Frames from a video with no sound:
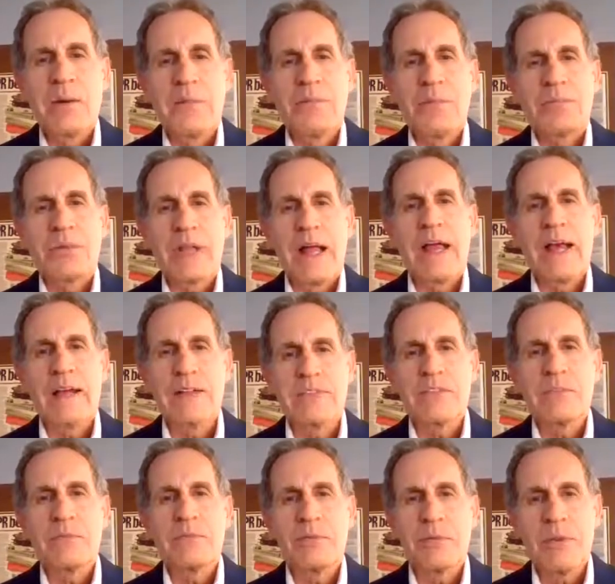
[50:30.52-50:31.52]
plans
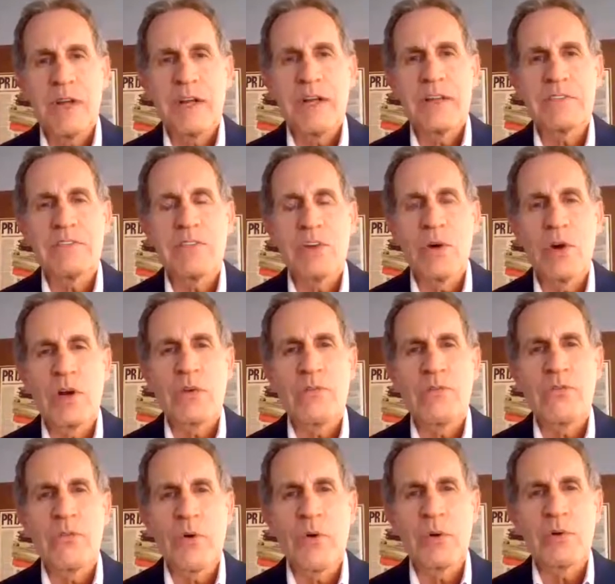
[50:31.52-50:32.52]
in place going
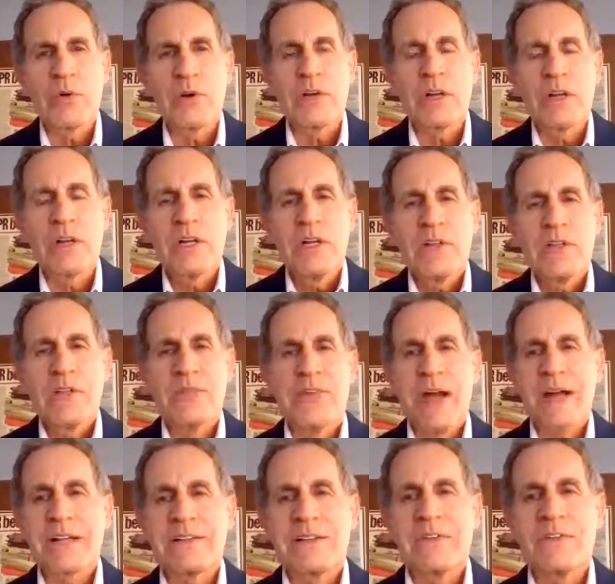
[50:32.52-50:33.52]
forward. The
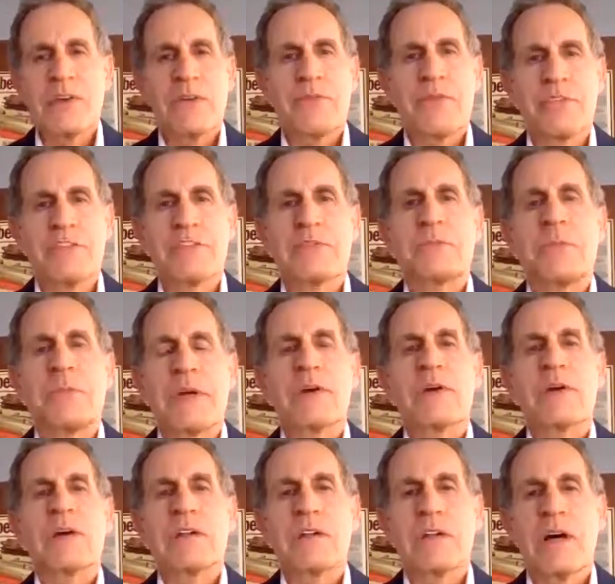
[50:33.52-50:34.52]
fact that you have the
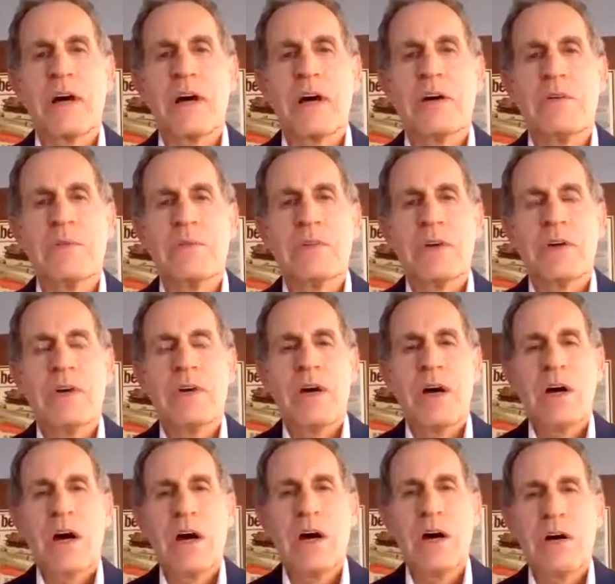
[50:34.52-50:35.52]
spirit of
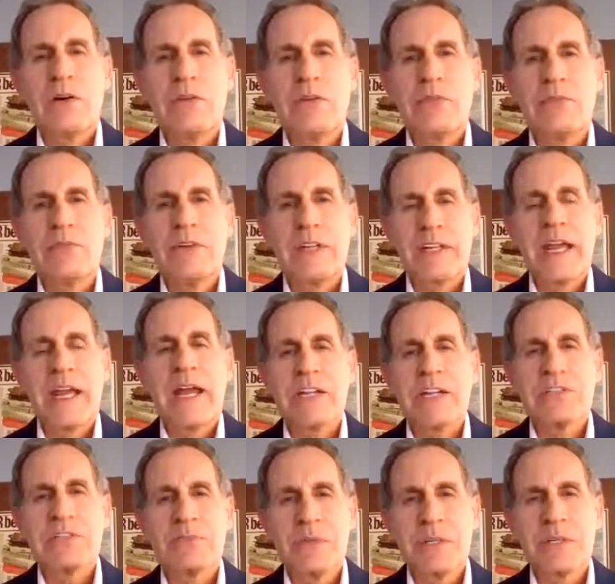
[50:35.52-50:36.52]

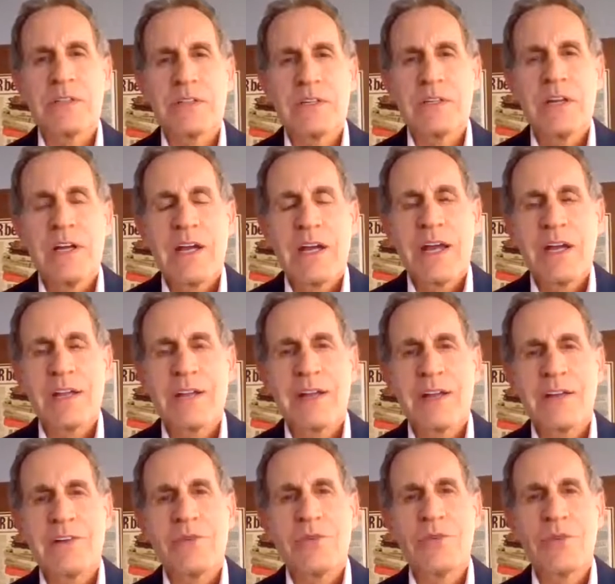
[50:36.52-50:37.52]
engagement, and
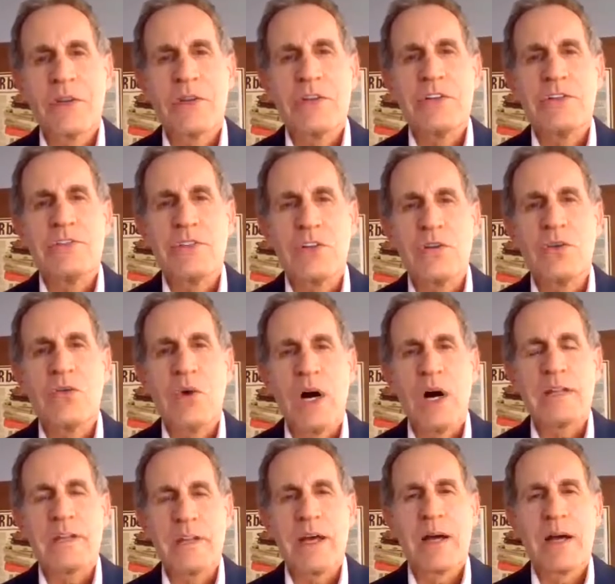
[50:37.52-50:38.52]
that you really do
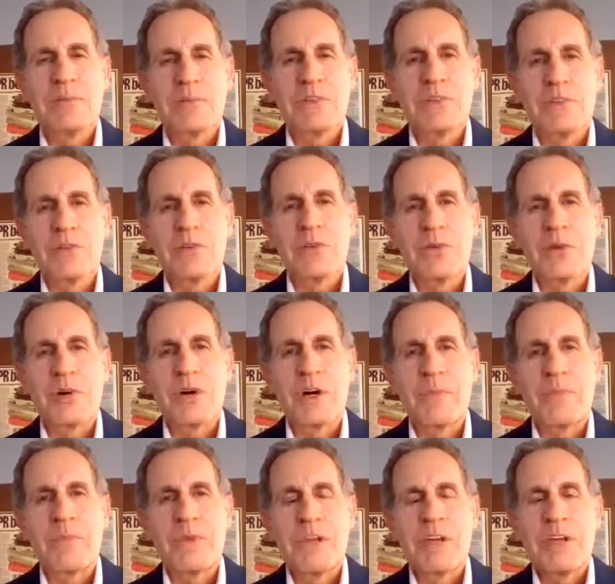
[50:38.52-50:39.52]
want them
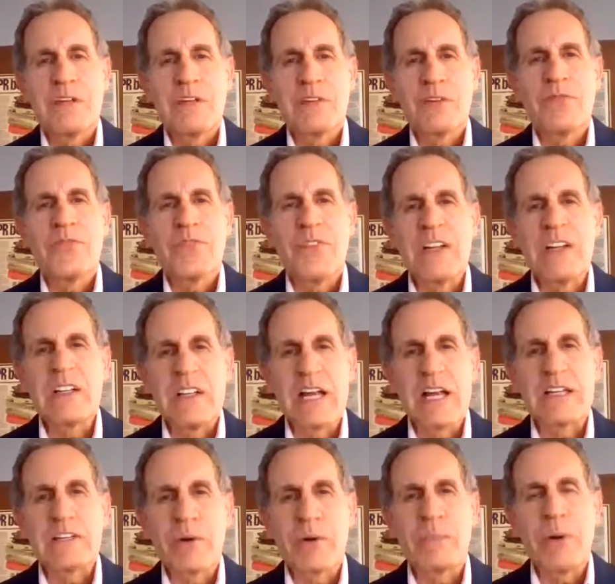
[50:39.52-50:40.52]
to feel
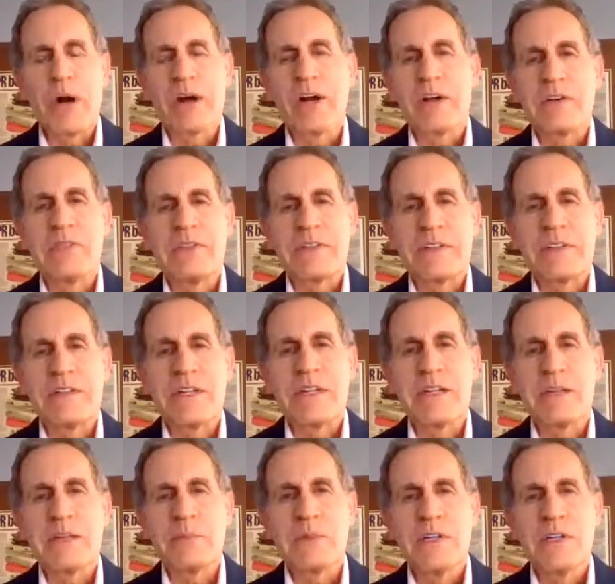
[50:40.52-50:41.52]
like they're part of the
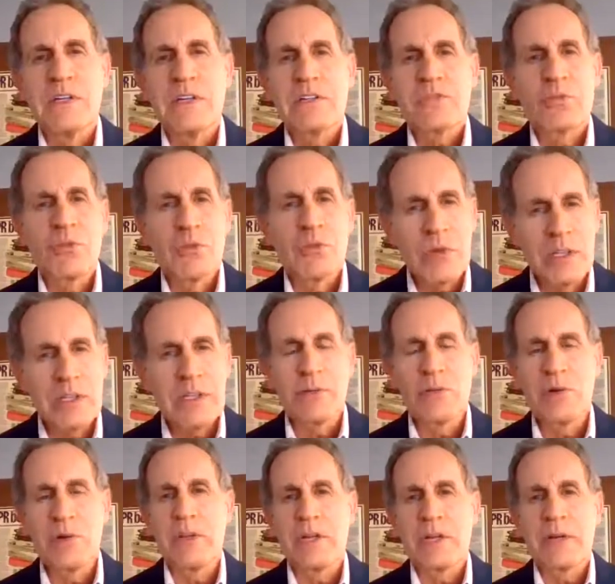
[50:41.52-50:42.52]
team. It's really,
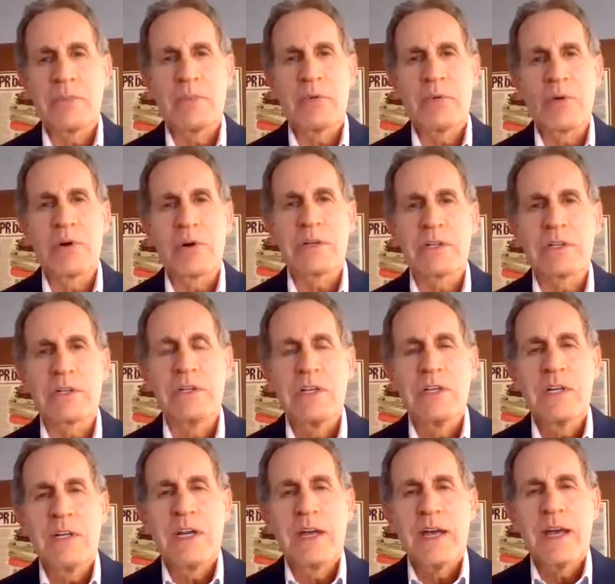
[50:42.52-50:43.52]
really important.
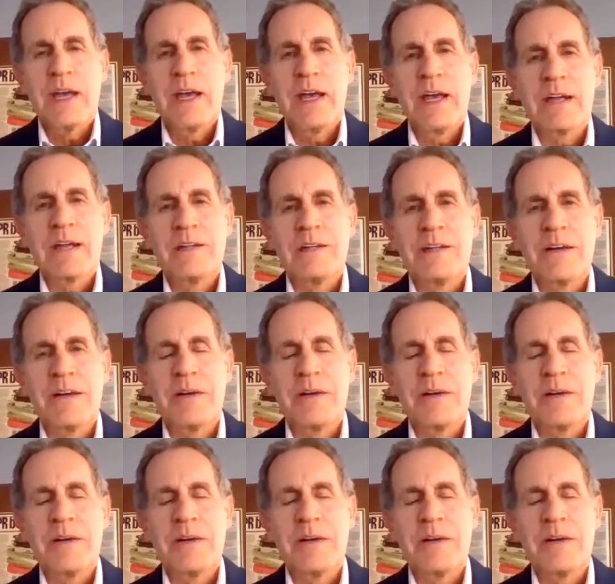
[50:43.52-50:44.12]
And